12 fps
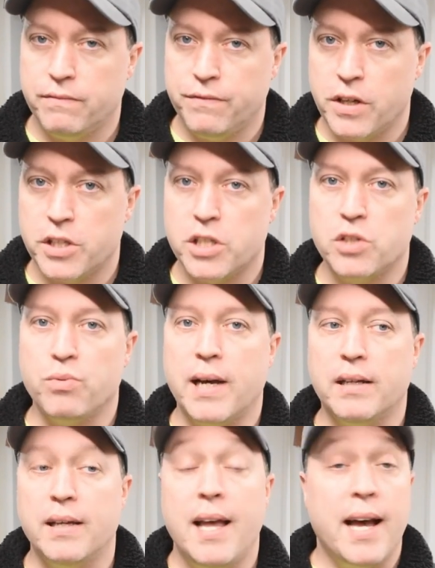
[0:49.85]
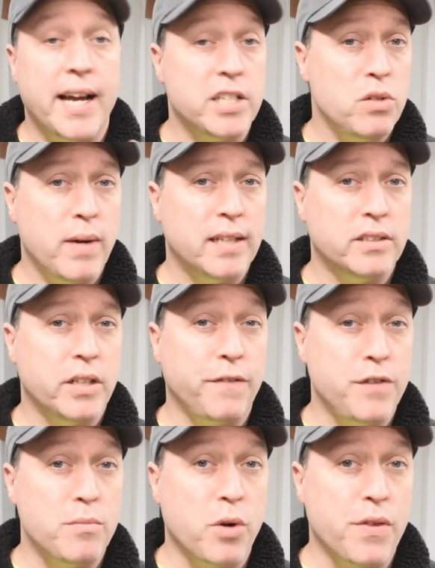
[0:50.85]
functions well, I do want to learn a
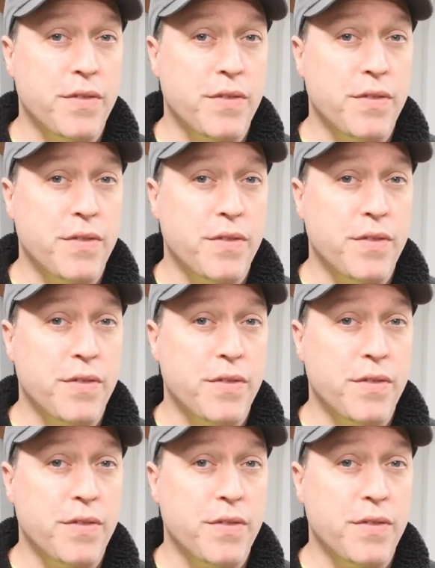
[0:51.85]
few more